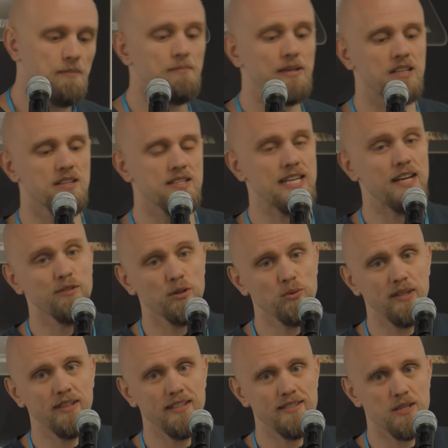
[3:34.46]
because
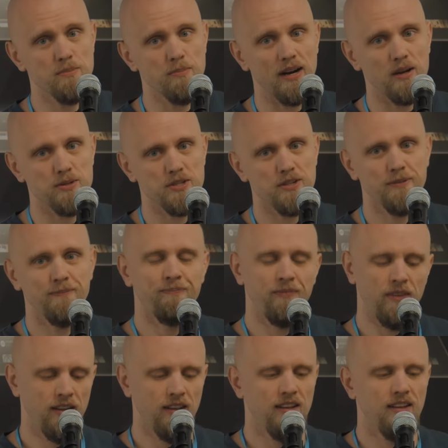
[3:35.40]
everyone needs a browser,
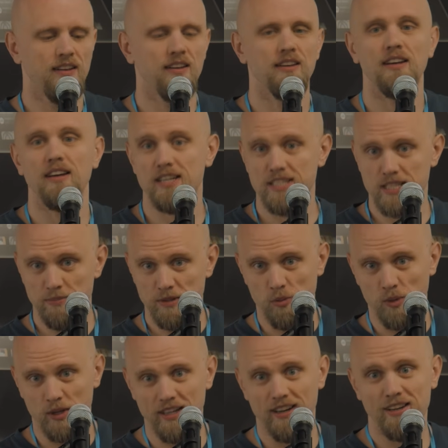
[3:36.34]
except
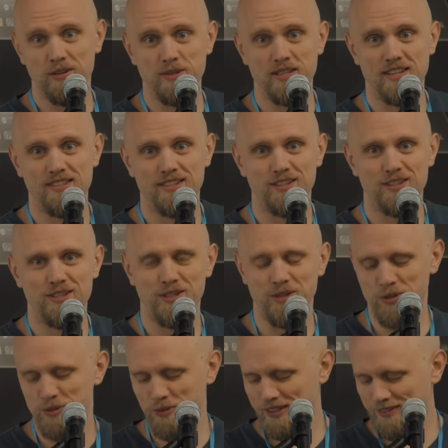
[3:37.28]
the one guy who says he doesn't
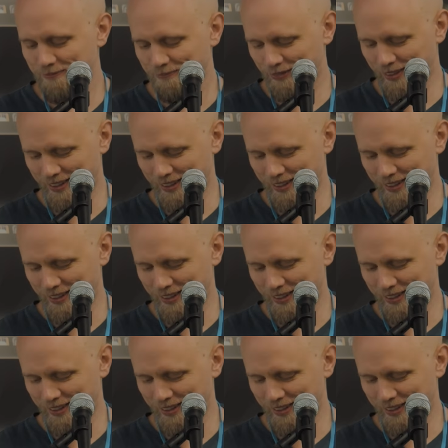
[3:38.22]
use one.